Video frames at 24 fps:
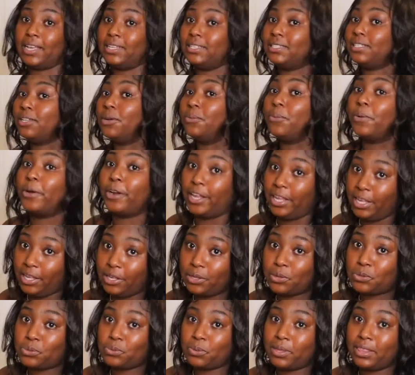can still wear
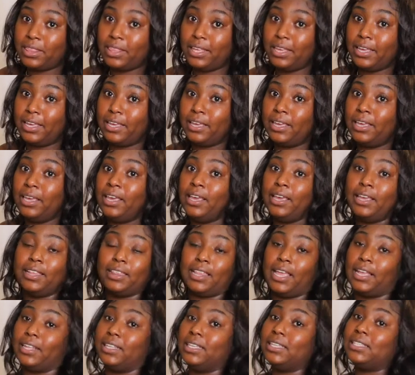heels with it.
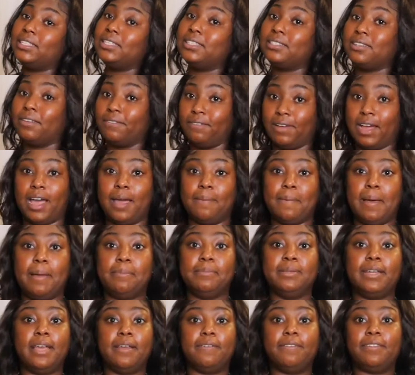Like this is a vibe.
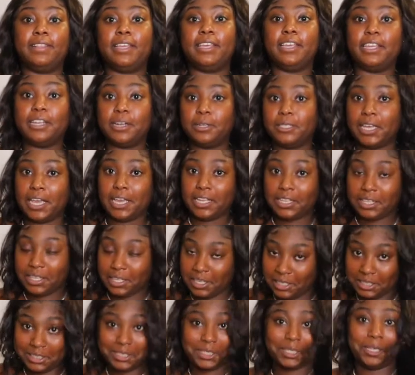I'm definitely gonna take
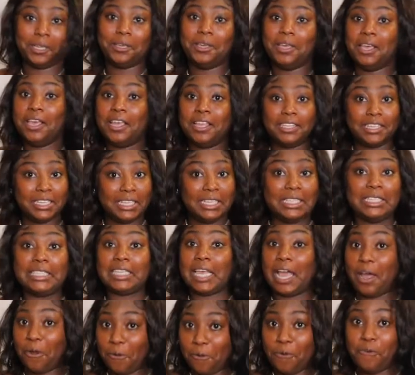this
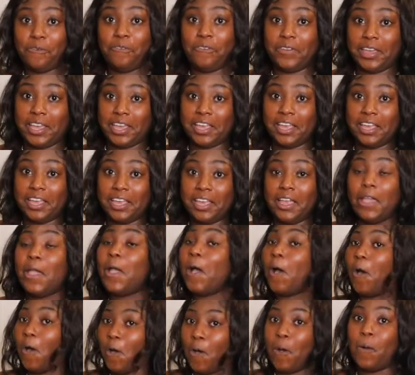outfit
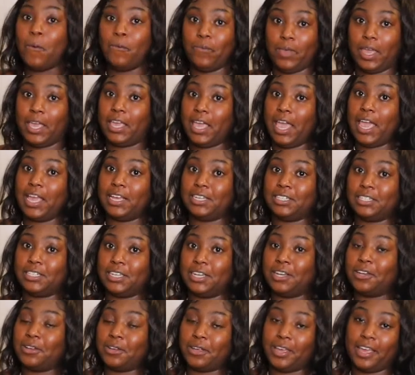on vacation,
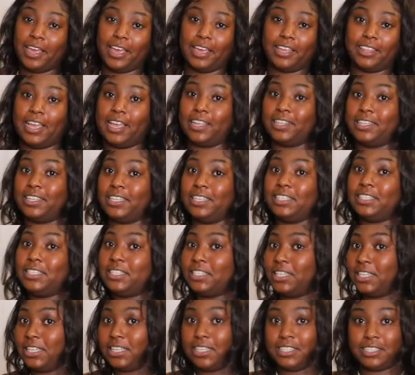okay? Like this
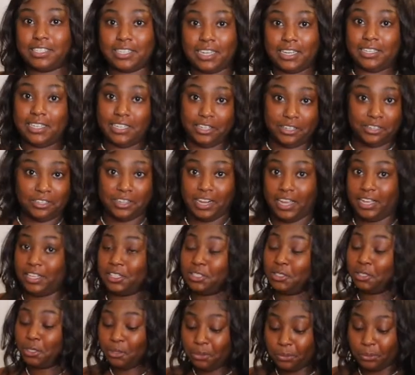is a dinner night
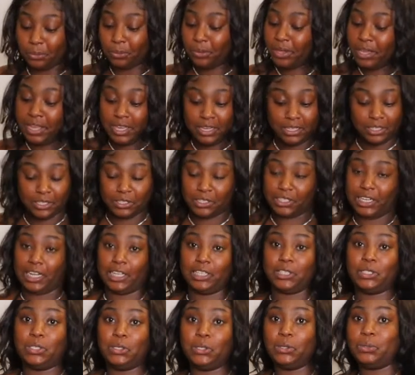too,
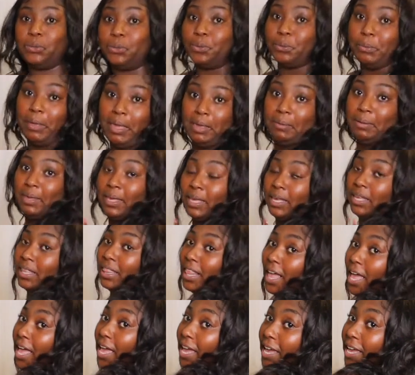baby.
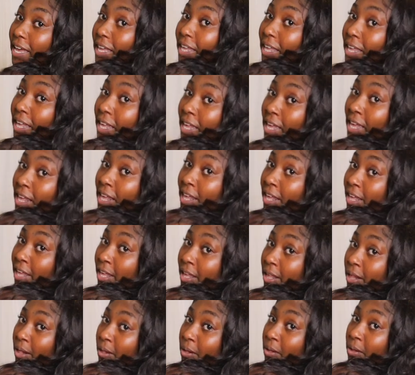Like,
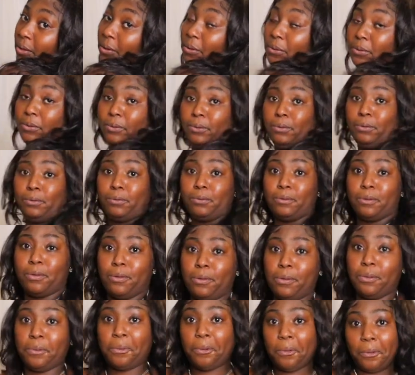
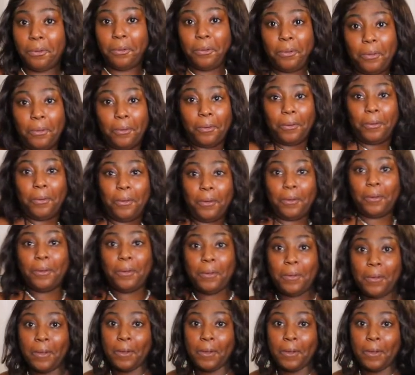ooh,